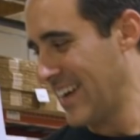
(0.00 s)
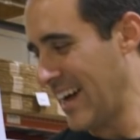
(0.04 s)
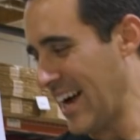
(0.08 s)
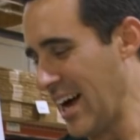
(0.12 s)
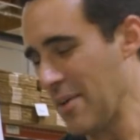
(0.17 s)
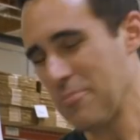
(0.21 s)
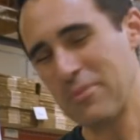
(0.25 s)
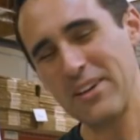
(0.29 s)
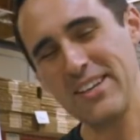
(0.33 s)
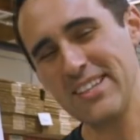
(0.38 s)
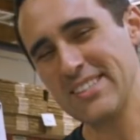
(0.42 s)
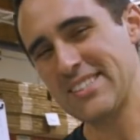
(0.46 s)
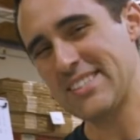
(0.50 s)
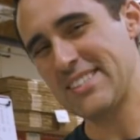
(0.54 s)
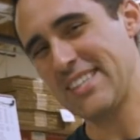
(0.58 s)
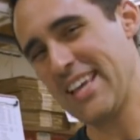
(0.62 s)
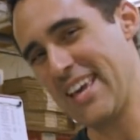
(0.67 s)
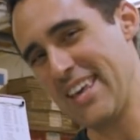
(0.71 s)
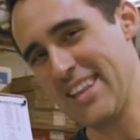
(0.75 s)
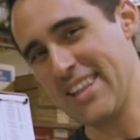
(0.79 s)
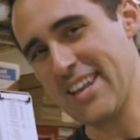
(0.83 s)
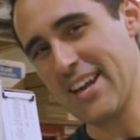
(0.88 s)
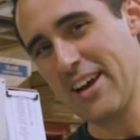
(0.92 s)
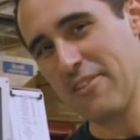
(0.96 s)
I'm gonna
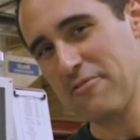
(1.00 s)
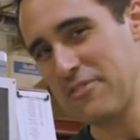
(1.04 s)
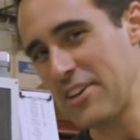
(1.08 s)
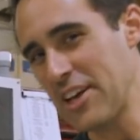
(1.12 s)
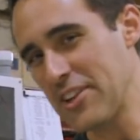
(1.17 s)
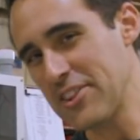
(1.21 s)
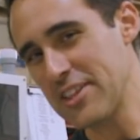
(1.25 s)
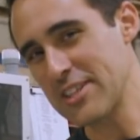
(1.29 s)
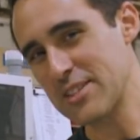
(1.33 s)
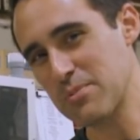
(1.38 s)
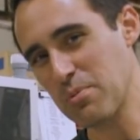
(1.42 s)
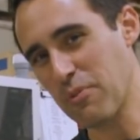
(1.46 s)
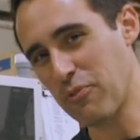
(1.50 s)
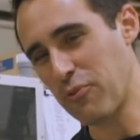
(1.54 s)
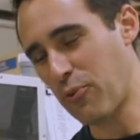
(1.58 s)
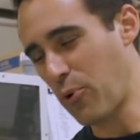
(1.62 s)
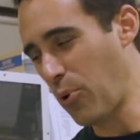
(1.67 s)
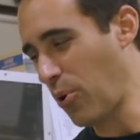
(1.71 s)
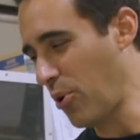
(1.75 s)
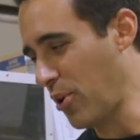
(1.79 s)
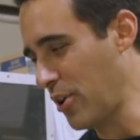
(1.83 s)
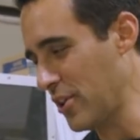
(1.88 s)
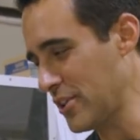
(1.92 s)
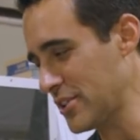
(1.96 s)
say that I've done this
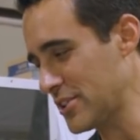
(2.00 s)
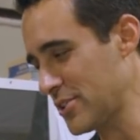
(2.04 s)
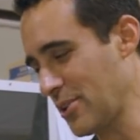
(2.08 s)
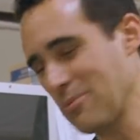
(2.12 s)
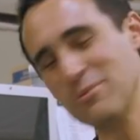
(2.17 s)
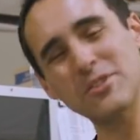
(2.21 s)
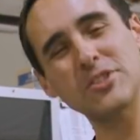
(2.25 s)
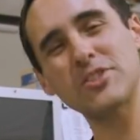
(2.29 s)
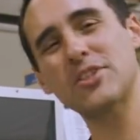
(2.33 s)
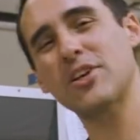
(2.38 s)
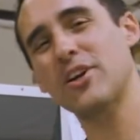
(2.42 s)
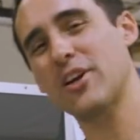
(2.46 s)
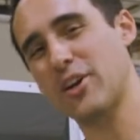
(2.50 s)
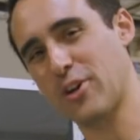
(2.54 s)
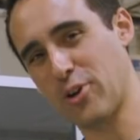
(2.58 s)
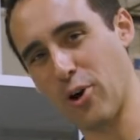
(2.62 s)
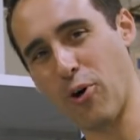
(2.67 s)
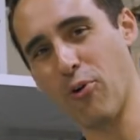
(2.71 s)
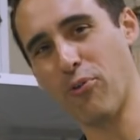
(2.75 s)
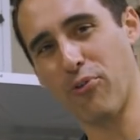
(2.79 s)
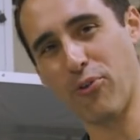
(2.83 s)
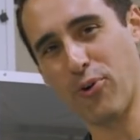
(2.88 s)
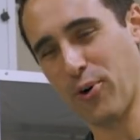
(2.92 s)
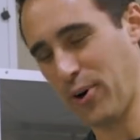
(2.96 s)
before, so I'm just gonna
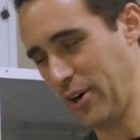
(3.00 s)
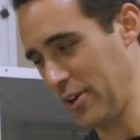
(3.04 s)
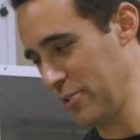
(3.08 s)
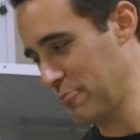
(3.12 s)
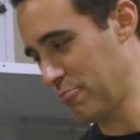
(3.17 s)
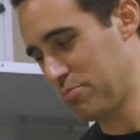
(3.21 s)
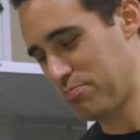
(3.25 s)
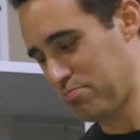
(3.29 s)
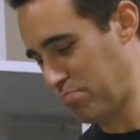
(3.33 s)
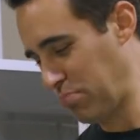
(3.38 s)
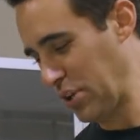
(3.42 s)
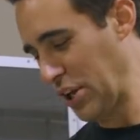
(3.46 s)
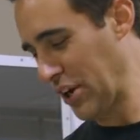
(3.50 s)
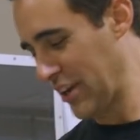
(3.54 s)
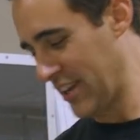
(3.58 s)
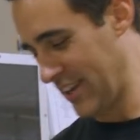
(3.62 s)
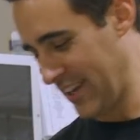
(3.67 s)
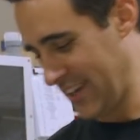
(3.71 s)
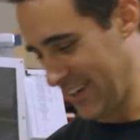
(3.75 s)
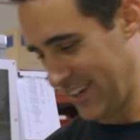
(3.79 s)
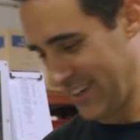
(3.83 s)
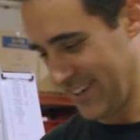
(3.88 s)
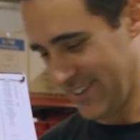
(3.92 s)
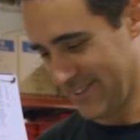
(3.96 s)
go for it and plug it
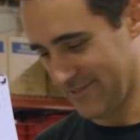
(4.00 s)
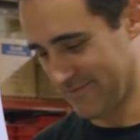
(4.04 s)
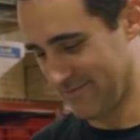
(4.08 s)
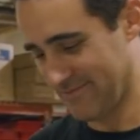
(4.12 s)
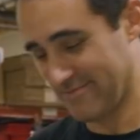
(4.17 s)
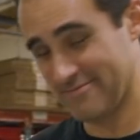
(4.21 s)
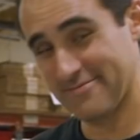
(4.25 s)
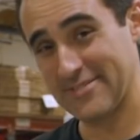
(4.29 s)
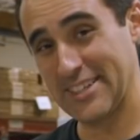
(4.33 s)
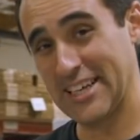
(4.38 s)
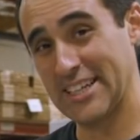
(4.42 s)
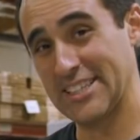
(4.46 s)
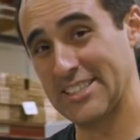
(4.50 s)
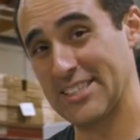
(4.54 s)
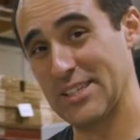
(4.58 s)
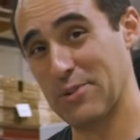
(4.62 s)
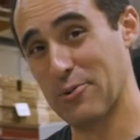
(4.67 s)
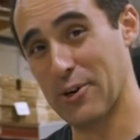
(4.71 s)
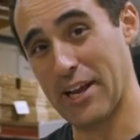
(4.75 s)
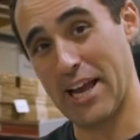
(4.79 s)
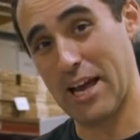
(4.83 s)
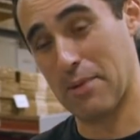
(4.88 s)
in and kind of see what